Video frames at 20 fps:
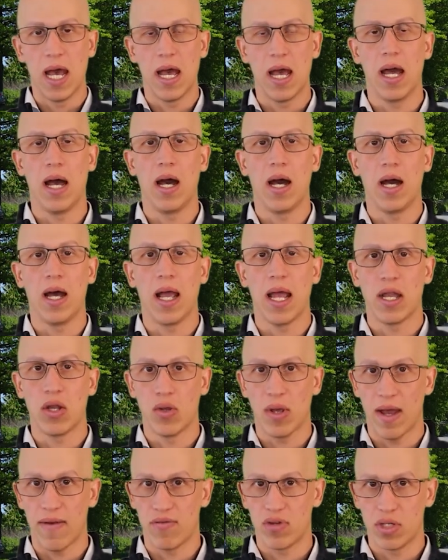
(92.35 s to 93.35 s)

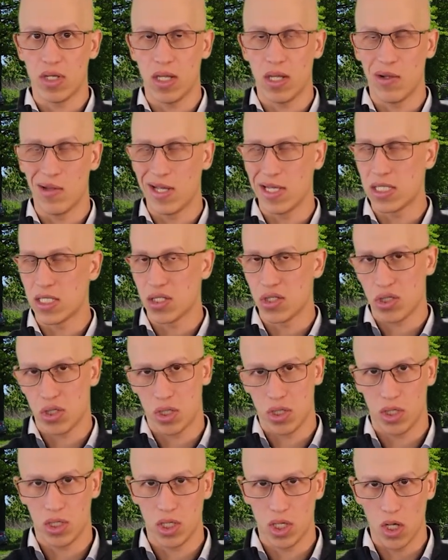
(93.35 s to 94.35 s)
and you have your CDL license,
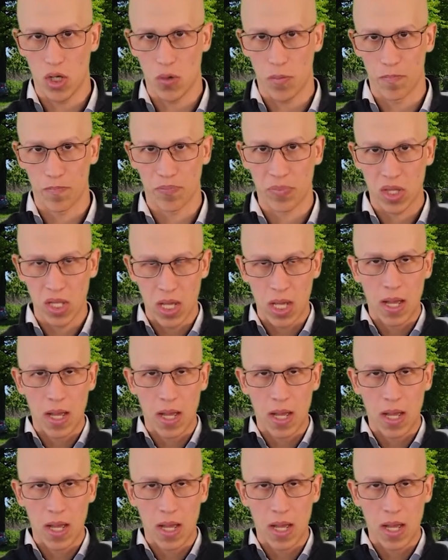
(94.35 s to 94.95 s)
you're good to go.